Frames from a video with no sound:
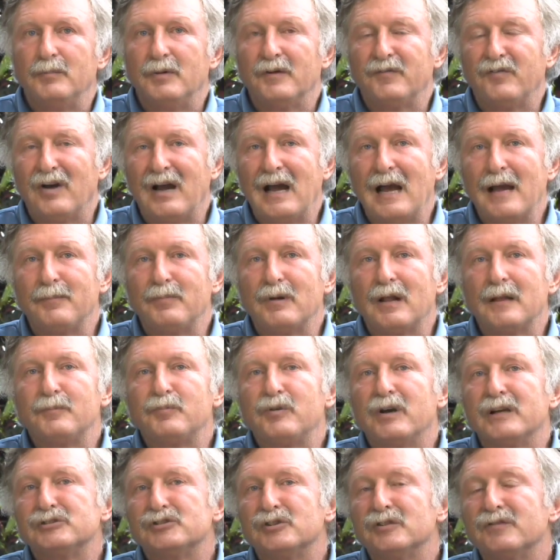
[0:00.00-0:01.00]
But for high blood
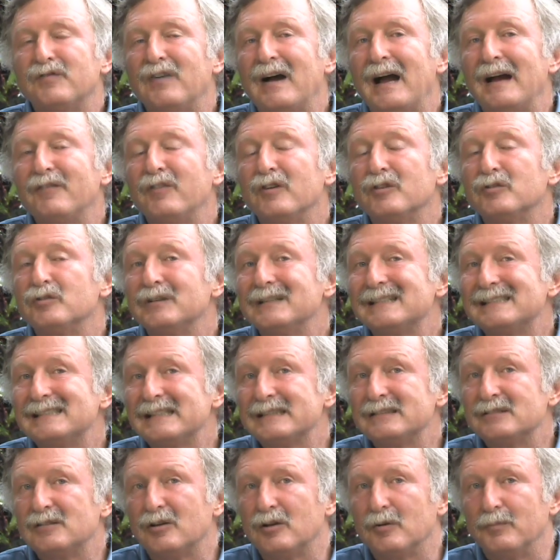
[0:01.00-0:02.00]
pressure, 500 to
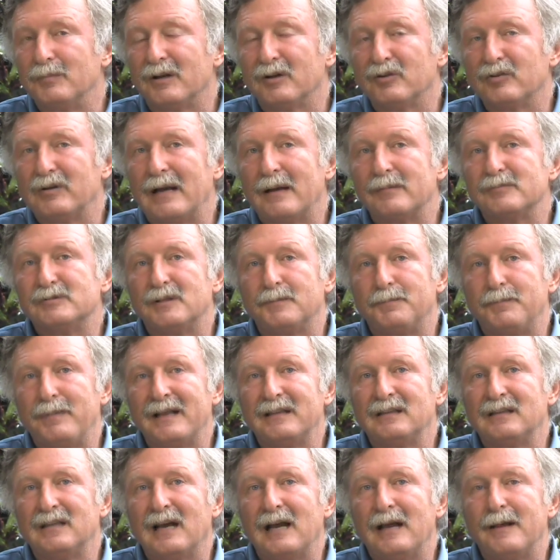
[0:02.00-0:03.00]
600 milligrams at
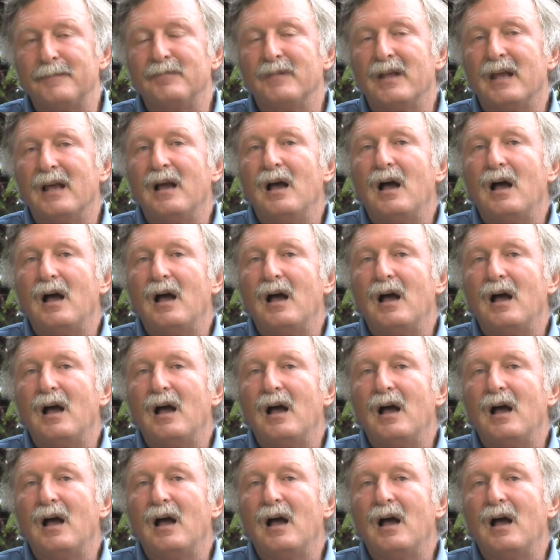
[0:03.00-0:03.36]
bedtime,